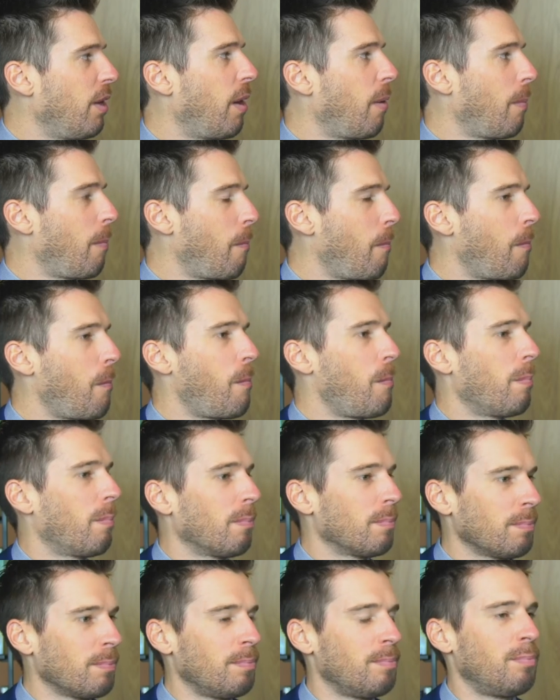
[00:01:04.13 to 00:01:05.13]

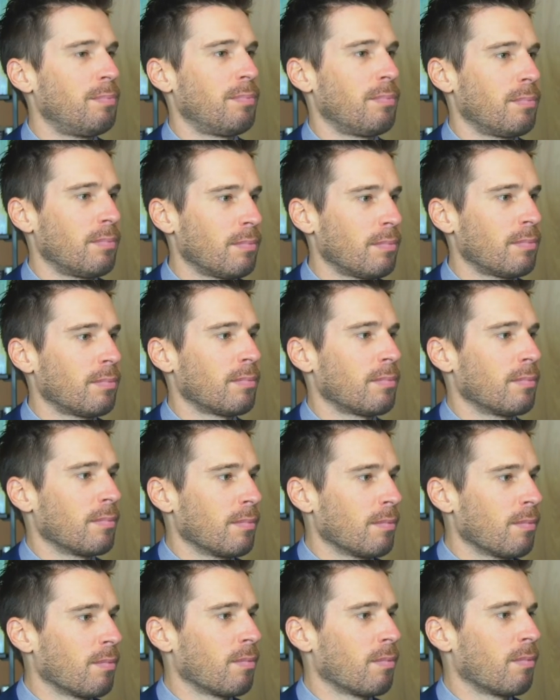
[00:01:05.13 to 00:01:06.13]

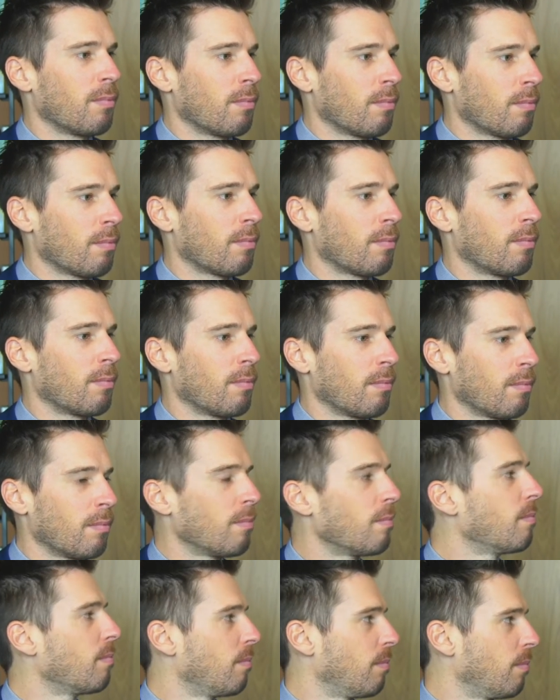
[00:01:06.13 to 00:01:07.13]

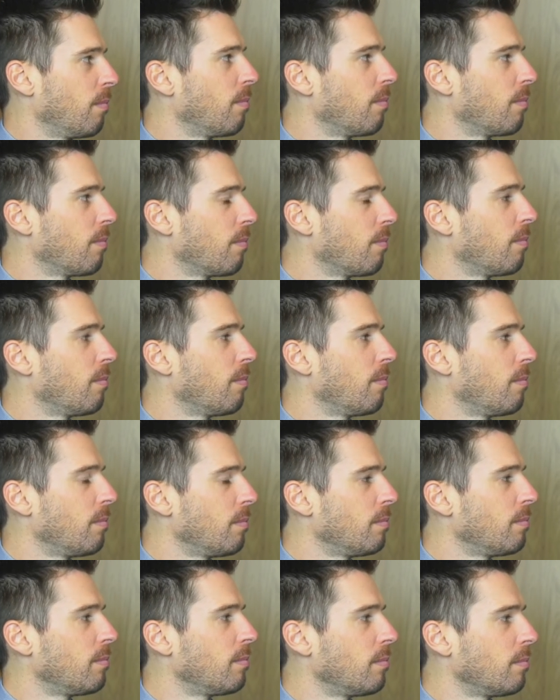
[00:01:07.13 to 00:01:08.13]

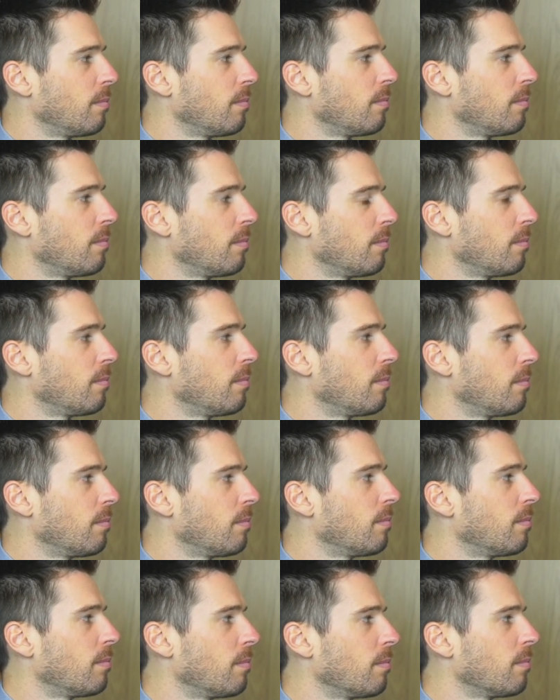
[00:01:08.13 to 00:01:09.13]

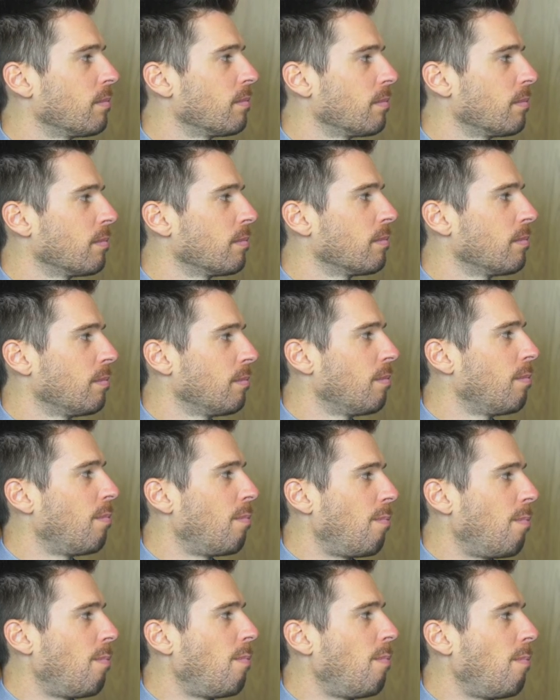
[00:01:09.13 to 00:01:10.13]

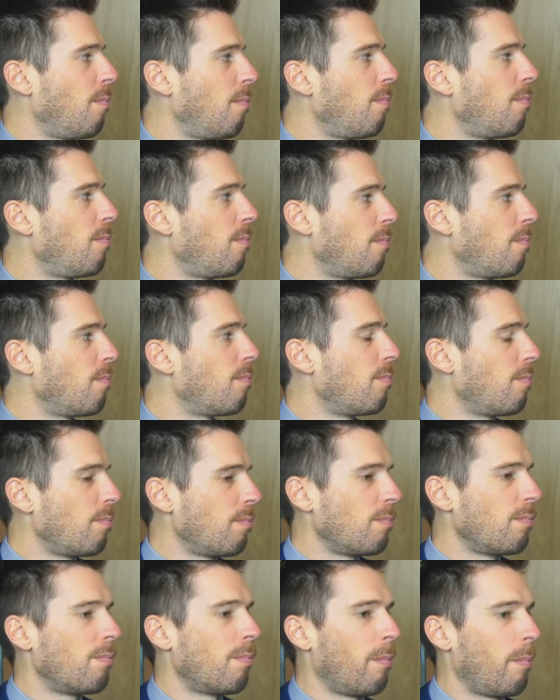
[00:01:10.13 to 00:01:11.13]

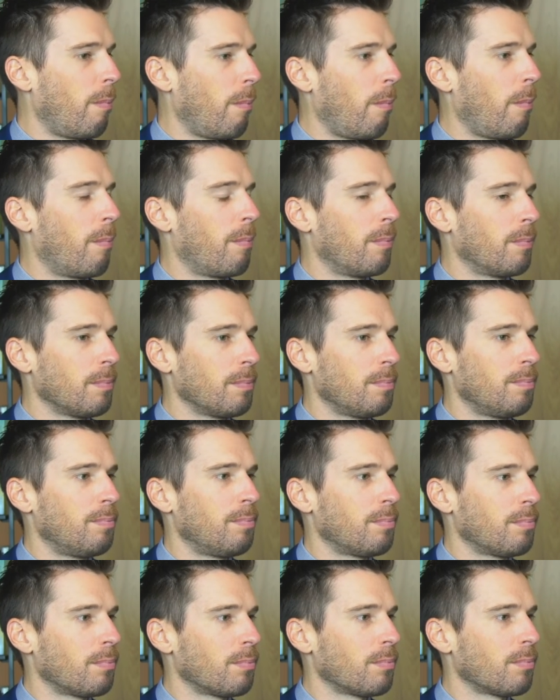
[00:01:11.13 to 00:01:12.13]
This person isn't speaking.